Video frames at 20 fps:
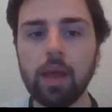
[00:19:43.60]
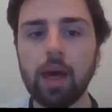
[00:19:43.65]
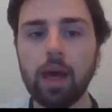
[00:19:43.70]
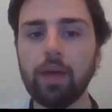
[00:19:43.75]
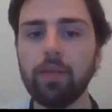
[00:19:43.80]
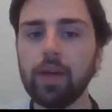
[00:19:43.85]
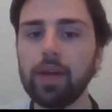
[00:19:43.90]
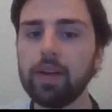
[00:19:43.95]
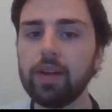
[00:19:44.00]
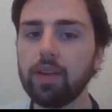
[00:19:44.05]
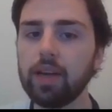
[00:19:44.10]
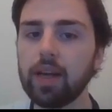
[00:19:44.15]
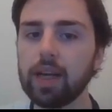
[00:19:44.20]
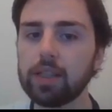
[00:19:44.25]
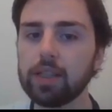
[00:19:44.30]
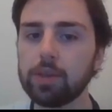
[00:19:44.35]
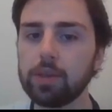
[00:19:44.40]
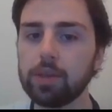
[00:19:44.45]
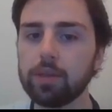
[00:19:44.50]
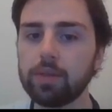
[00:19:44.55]
And then the
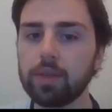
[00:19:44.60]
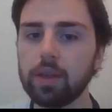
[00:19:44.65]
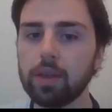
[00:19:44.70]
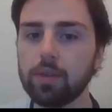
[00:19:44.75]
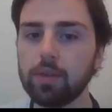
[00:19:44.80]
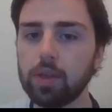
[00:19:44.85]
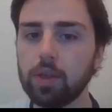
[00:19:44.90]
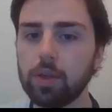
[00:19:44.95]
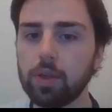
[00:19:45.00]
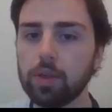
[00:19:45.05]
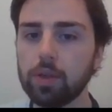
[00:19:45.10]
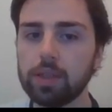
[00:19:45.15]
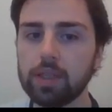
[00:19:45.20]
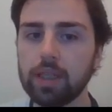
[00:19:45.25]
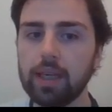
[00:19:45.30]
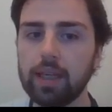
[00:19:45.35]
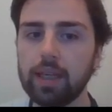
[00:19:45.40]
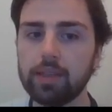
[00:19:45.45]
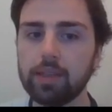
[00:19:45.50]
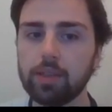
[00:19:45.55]
last one, of course,
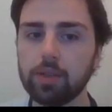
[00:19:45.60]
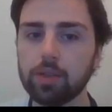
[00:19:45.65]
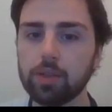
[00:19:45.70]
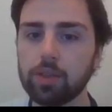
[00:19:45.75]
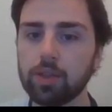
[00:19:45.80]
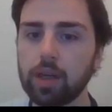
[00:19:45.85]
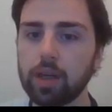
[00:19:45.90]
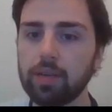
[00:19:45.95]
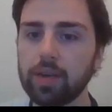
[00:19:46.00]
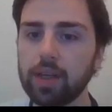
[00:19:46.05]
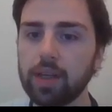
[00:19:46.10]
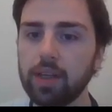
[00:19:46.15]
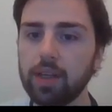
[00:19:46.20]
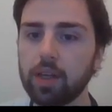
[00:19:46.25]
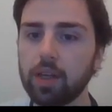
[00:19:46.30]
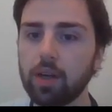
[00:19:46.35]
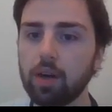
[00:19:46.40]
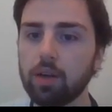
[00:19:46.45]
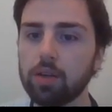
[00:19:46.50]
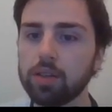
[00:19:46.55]
is your traffic and your
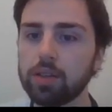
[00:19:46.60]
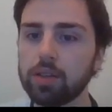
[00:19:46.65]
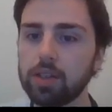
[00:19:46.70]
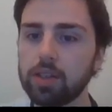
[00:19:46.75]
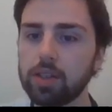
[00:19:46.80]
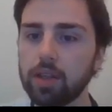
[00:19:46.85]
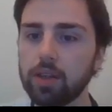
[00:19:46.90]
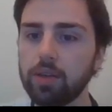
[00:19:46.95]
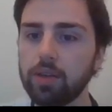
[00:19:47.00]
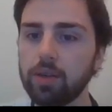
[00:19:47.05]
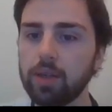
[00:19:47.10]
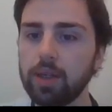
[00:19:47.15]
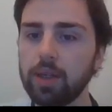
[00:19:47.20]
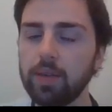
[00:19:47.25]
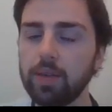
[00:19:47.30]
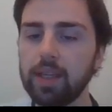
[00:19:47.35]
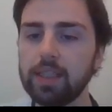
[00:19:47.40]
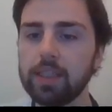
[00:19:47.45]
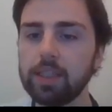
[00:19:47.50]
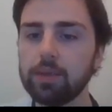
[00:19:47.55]
costs. So
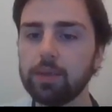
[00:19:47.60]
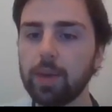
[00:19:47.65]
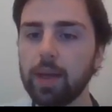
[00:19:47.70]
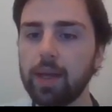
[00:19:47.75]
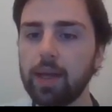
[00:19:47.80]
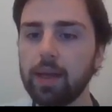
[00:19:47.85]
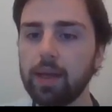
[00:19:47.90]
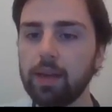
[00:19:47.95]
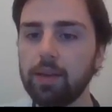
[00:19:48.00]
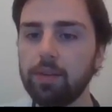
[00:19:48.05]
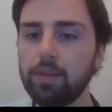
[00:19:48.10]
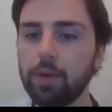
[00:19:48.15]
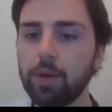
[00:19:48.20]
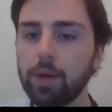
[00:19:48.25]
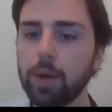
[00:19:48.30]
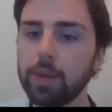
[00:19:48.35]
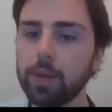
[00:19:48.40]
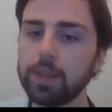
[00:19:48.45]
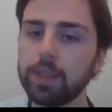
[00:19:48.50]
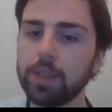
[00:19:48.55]
this is where, if you
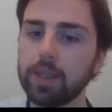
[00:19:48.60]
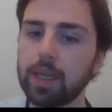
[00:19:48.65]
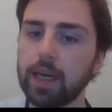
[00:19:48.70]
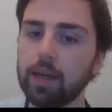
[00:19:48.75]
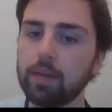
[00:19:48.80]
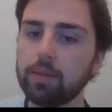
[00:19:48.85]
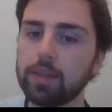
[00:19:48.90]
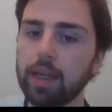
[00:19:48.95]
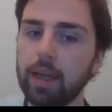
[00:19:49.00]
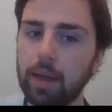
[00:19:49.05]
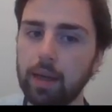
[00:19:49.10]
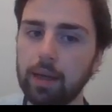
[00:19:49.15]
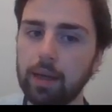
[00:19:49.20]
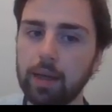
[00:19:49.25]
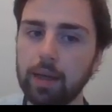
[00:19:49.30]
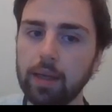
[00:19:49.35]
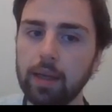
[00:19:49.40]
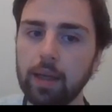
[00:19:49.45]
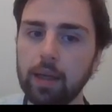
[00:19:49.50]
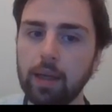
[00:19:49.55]
go into your account
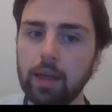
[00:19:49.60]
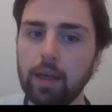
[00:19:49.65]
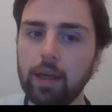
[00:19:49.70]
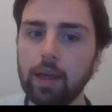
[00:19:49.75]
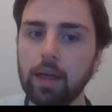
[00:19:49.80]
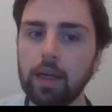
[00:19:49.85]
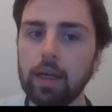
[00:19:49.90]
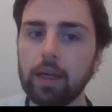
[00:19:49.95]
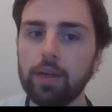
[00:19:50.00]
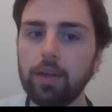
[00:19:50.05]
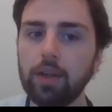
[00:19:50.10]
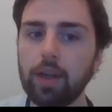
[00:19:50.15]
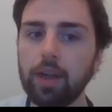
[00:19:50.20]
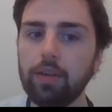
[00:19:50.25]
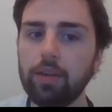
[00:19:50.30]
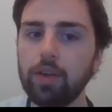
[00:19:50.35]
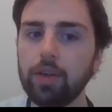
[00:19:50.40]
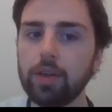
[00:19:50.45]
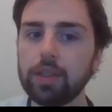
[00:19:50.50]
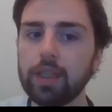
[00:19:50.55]
daily,
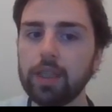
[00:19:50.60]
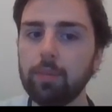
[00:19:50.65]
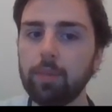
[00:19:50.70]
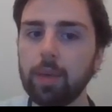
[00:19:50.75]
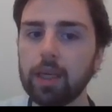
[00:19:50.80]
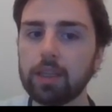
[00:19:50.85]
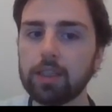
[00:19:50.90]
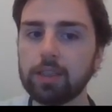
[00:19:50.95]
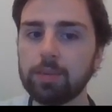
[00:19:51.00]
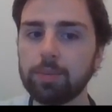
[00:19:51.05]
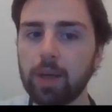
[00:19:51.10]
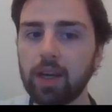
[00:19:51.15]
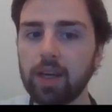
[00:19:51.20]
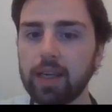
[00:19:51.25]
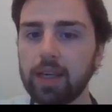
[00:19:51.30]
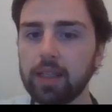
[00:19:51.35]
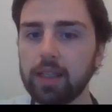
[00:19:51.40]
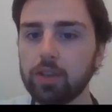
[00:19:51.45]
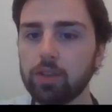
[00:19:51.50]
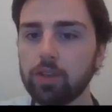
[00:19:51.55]
if you see a big
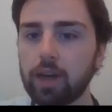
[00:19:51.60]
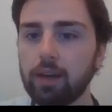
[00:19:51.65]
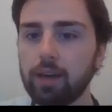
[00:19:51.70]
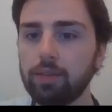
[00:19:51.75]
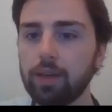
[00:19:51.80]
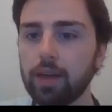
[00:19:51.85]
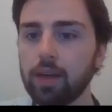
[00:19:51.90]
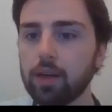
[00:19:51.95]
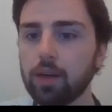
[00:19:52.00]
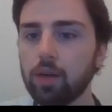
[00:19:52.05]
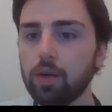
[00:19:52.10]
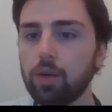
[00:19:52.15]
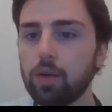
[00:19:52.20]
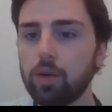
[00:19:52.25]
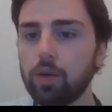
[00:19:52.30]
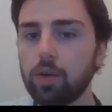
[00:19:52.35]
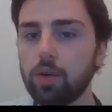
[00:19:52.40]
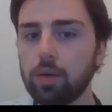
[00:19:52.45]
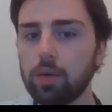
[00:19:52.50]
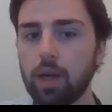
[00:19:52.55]
spike in traffic,
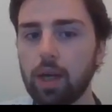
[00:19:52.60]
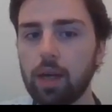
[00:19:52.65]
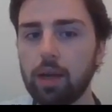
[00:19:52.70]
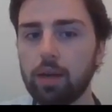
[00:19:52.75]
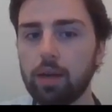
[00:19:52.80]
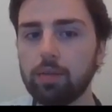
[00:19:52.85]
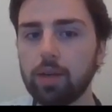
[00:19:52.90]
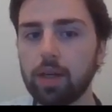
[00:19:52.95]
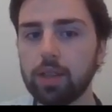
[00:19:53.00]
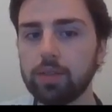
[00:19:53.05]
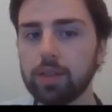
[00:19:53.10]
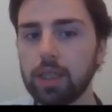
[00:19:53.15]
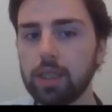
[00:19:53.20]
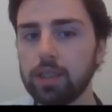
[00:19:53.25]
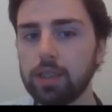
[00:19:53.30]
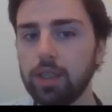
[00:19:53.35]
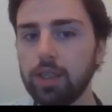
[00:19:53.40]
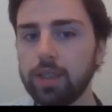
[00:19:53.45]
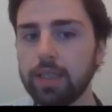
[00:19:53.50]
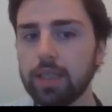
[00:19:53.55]
or vice
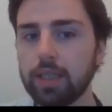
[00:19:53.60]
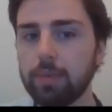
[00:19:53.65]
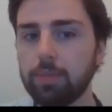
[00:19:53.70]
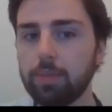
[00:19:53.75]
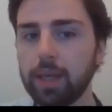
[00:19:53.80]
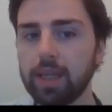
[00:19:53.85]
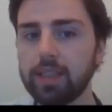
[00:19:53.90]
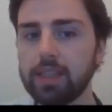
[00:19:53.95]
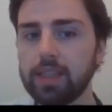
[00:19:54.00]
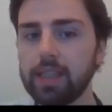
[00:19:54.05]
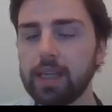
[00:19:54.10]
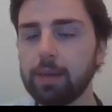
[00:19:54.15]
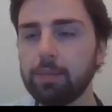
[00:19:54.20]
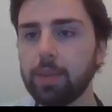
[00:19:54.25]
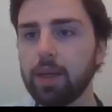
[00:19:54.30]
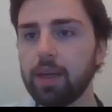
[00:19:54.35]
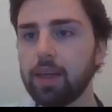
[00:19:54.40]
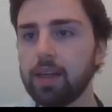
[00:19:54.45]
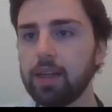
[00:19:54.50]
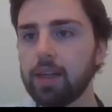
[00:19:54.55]
versa, you see a big dip
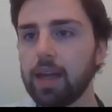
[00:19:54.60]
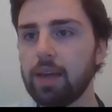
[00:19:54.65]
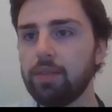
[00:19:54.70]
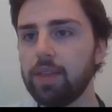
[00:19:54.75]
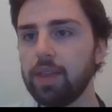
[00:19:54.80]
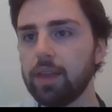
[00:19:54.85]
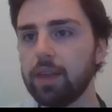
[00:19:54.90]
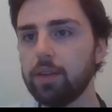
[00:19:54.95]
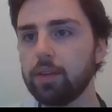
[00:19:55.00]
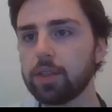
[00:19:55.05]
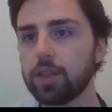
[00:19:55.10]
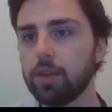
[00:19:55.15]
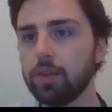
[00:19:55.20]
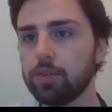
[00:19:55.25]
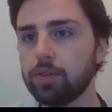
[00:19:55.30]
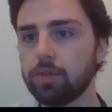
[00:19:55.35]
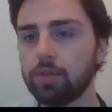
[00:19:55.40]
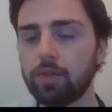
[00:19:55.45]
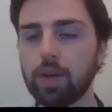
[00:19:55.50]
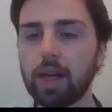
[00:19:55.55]
and everything just
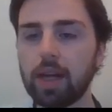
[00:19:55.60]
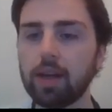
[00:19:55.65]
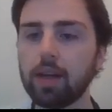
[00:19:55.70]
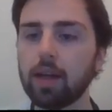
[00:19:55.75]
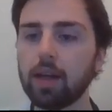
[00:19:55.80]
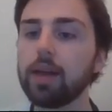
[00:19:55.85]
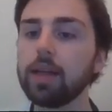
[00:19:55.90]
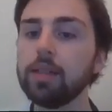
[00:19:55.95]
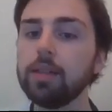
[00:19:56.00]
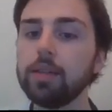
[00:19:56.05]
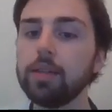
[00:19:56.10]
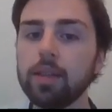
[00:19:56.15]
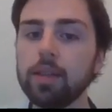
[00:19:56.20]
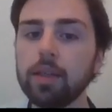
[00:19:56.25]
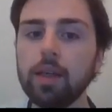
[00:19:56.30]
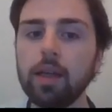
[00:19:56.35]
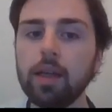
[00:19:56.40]
goes flat lines,